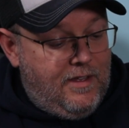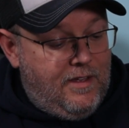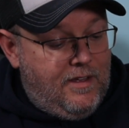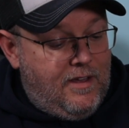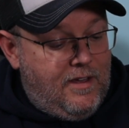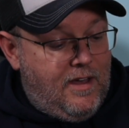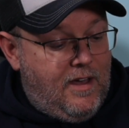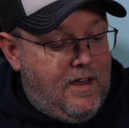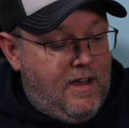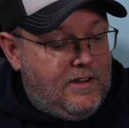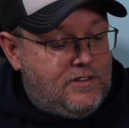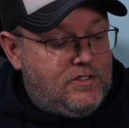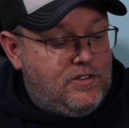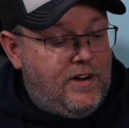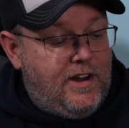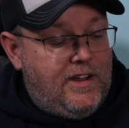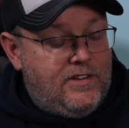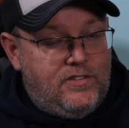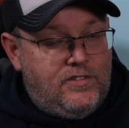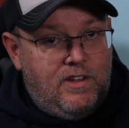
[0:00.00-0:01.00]
uh,
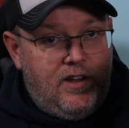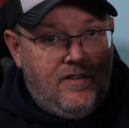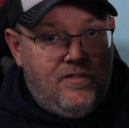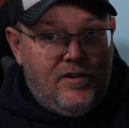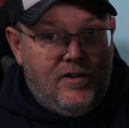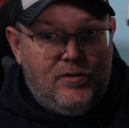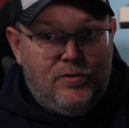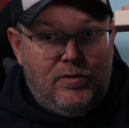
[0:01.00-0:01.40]
transceivers.